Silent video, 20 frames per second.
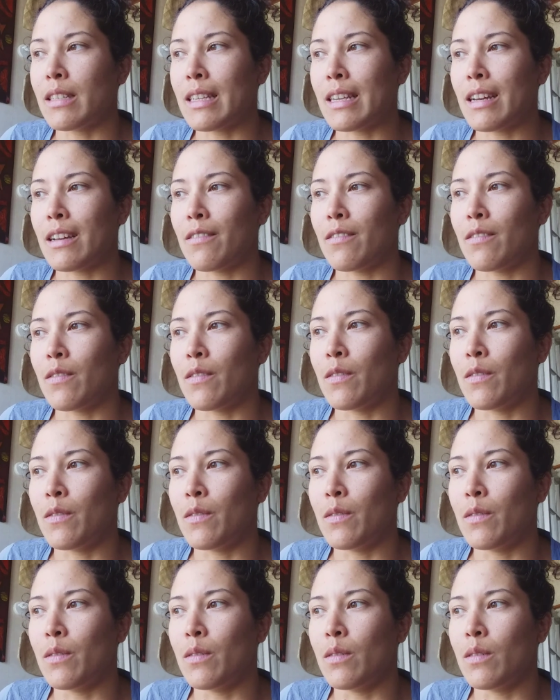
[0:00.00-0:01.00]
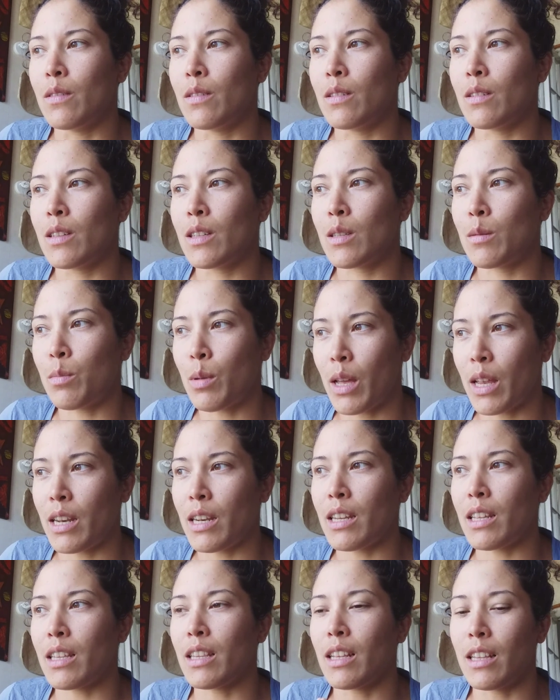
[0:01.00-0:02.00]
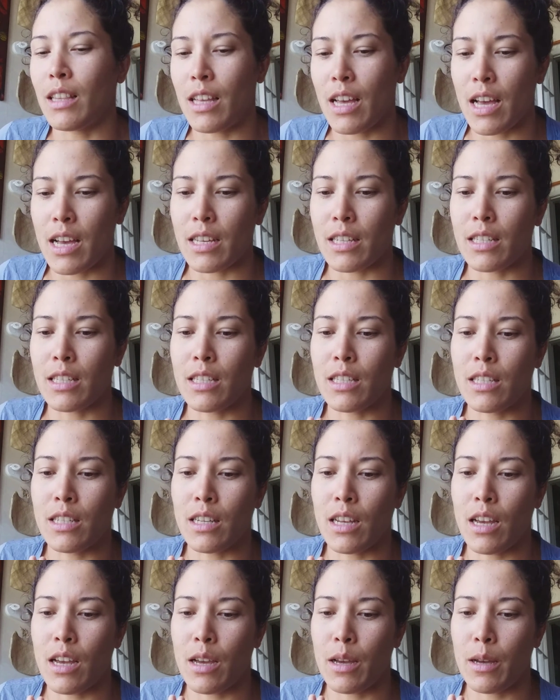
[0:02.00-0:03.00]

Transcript: that I've spent in the last